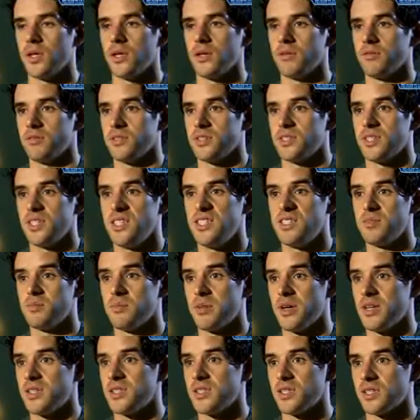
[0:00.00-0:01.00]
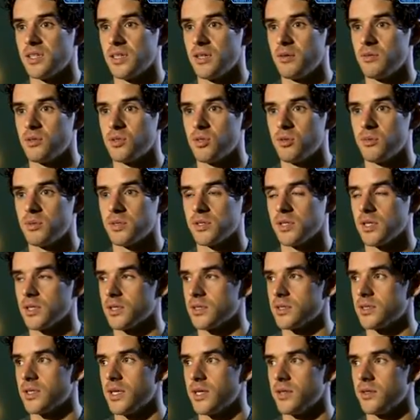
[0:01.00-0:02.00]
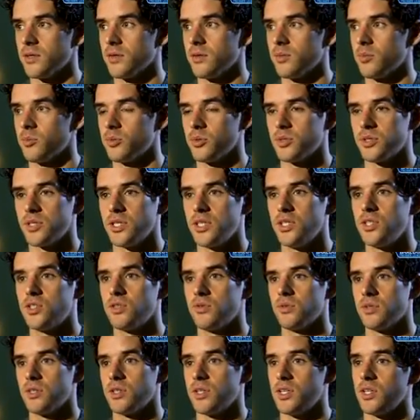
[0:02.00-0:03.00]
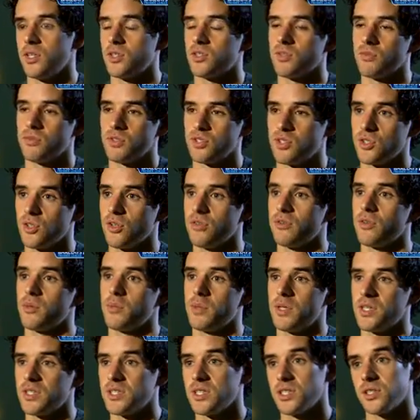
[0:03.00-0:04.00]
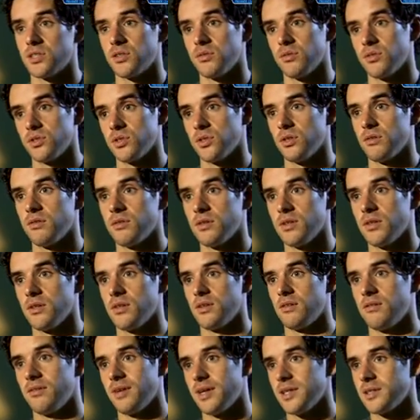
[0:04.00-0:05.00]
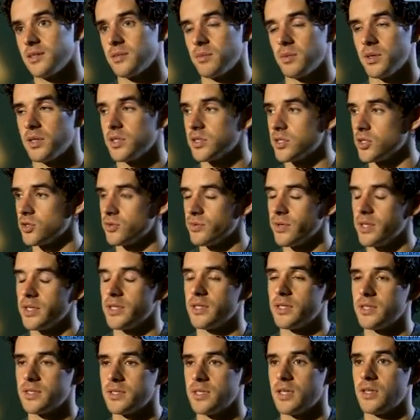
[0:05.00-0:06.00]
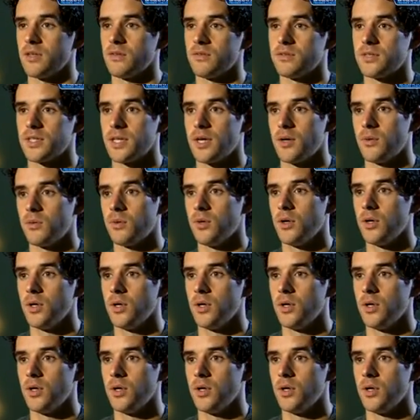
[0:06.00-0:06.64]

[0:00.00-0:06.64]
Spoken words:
that every season. Basically, it was almost like a standard procedure. Where they used to reserve it because you had to reserve in advance because it's right in the centre of town,